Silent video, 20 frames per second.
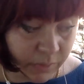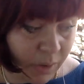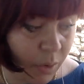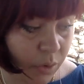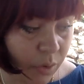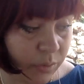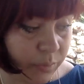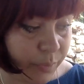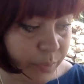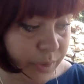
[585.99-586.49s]
Now,
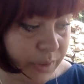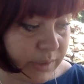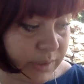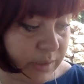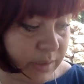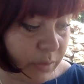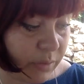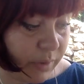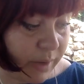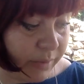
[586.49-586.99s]
on
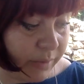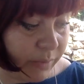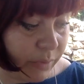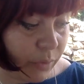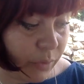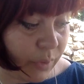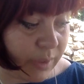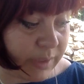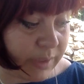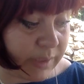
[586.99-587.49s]
personal
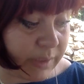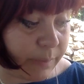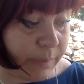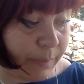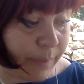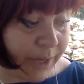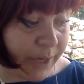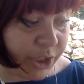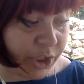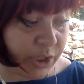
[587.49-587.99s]
level,
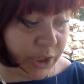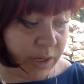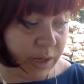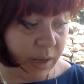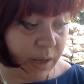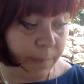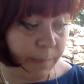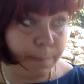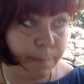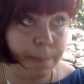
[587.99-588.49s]

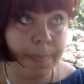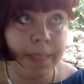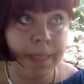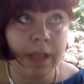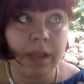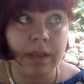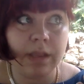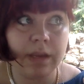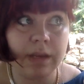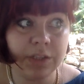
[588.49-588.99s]
especially
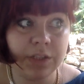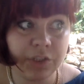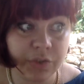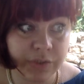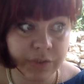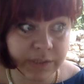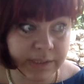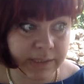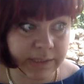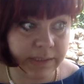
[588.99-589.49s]

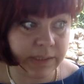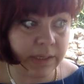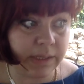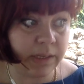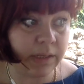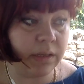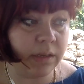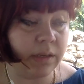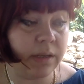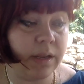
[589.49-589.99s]

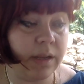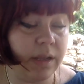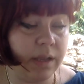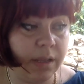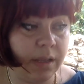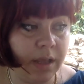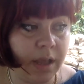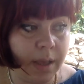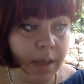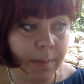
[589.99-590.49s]

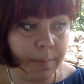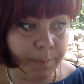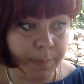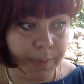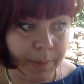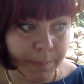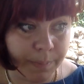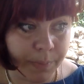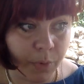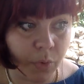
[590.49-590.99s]
interestingly,
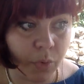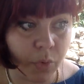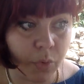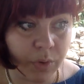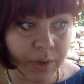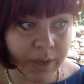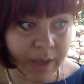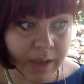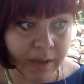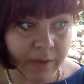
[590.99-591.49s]
people
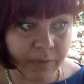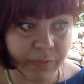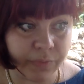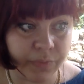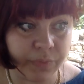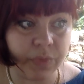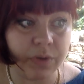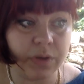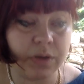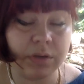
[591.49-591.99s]
who have
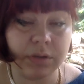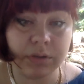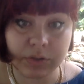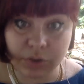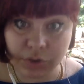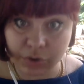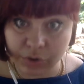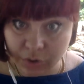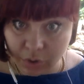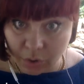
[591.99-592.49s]

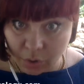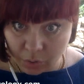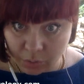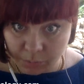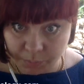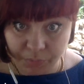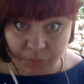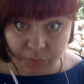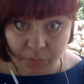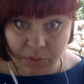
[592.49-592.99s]

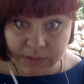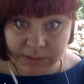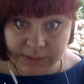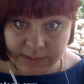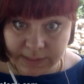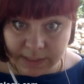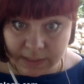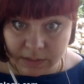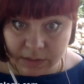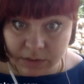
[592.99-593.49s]
Scorpio
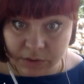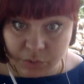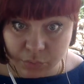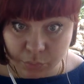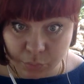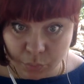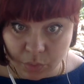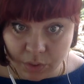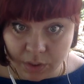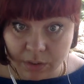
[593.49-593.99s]

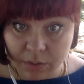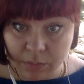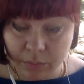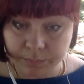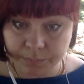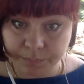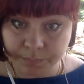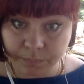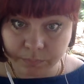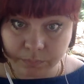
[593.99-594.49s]
ascendants
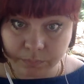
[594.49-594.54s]
will